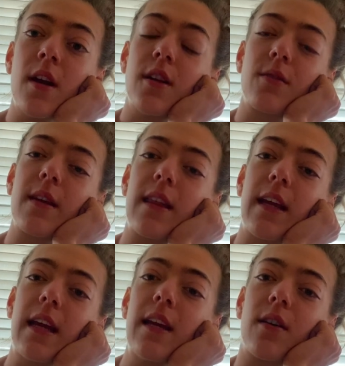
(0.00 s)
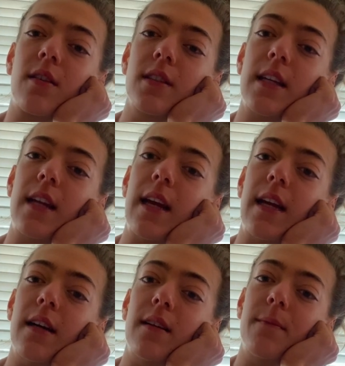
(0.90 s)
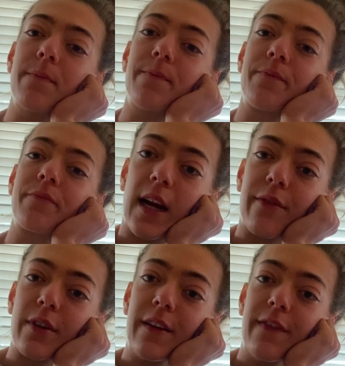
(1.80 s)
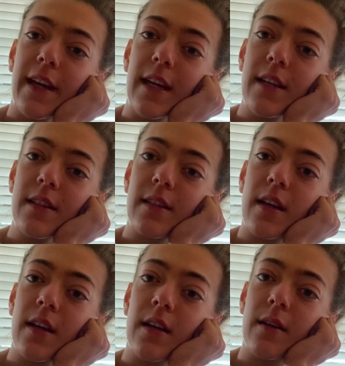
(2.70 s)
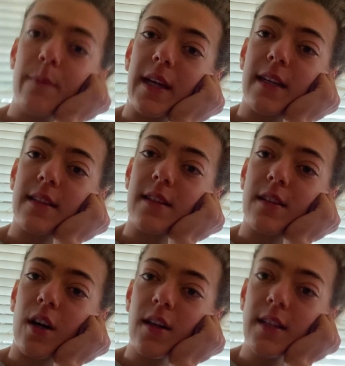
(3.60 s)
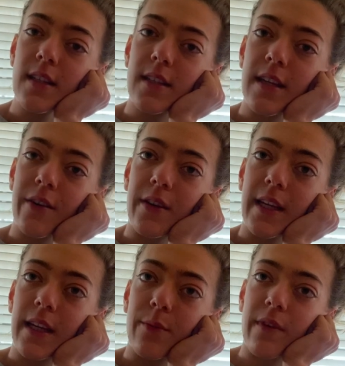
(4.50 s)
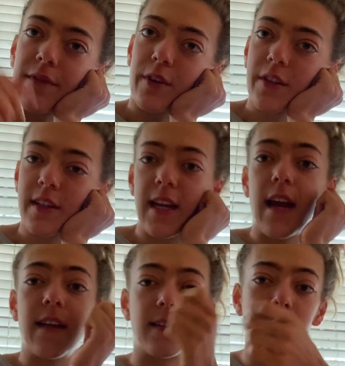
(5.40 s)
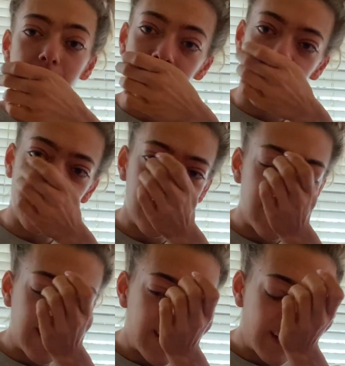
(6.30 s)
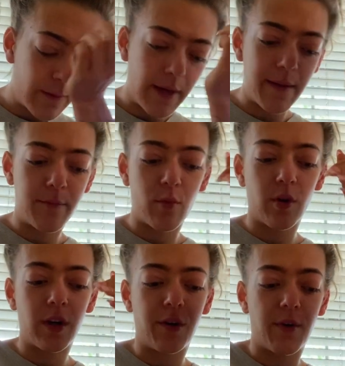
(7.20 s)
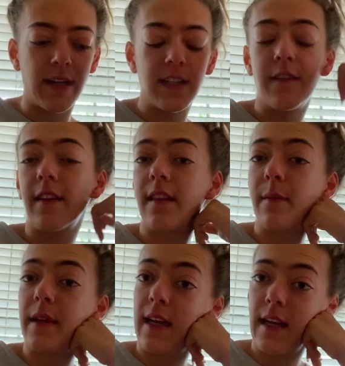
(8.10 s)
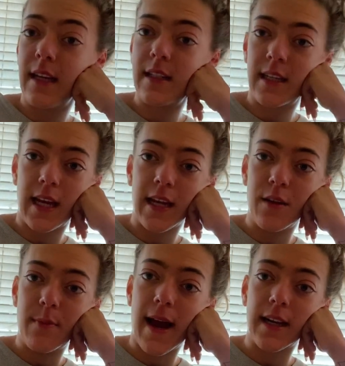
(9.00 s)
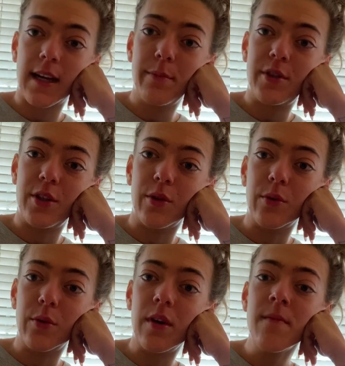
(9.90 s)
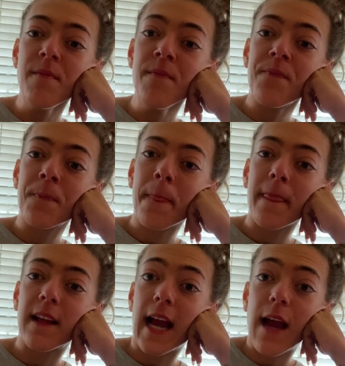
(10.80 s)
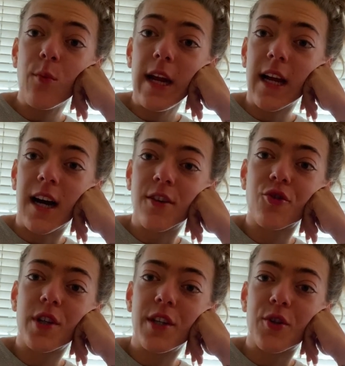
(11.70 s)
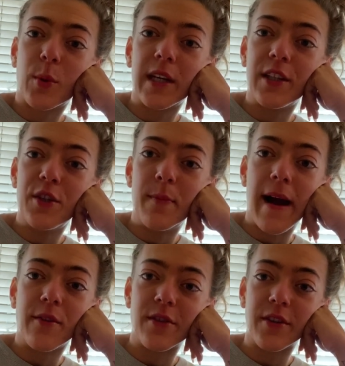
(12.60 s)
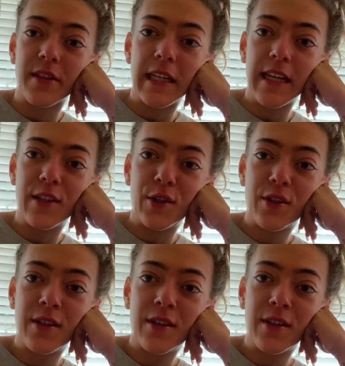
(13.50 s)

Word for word: So I think he calls it a um, recovery phase, because it's not necessarily a reverse yet. It's like a little bit more aggressive at the beginning to get you back up to, like, I weighed one hundred twenty-two pounds on stage.